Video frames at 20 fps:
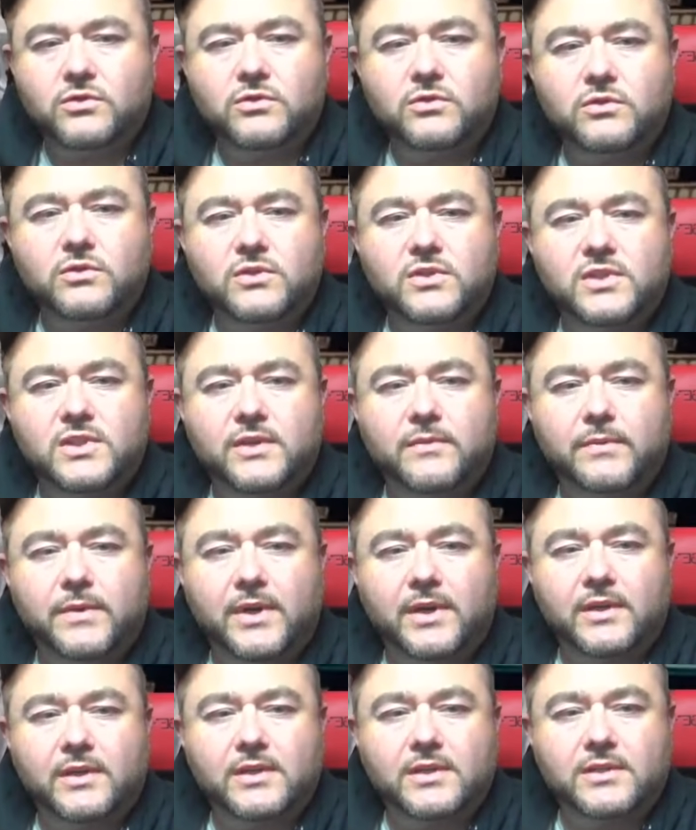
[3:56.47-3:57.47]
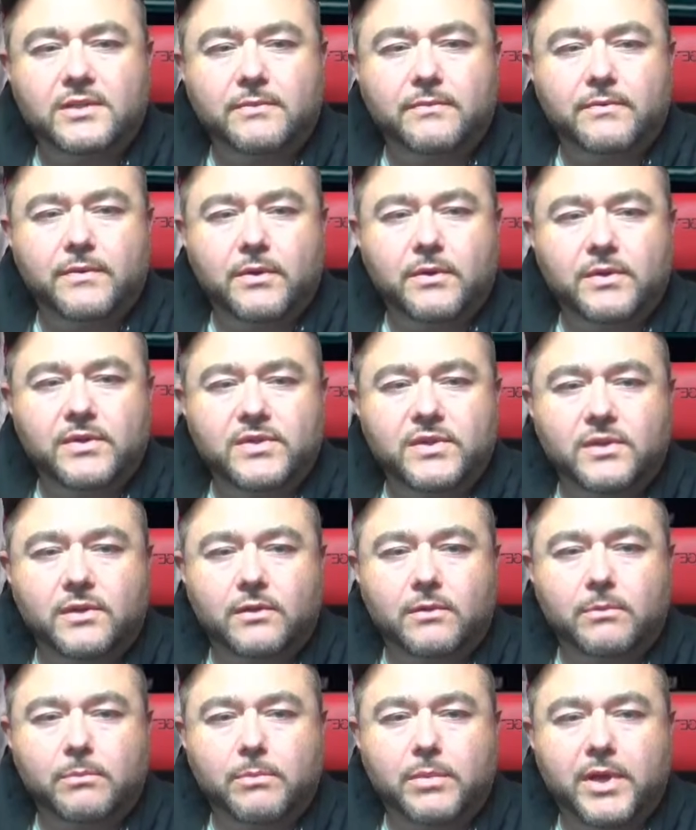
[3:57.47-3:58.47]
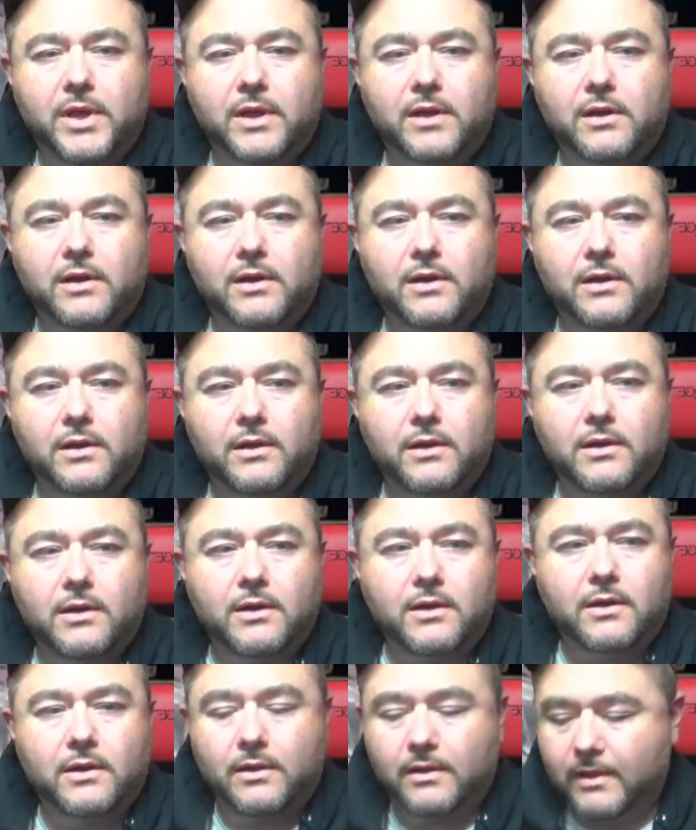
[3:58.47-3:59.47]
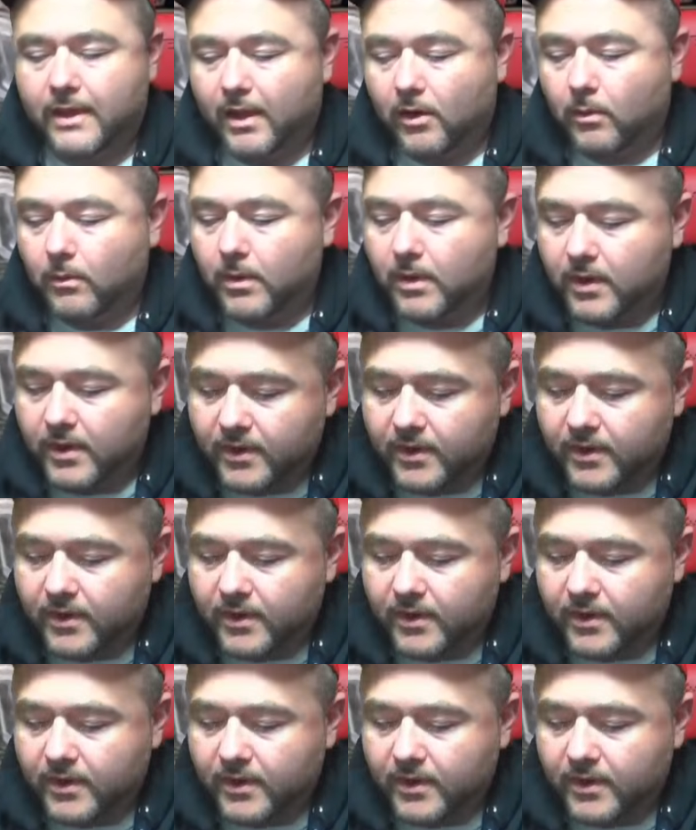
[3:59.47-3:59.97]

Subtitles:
See if we get this in focus a little better. That'll work.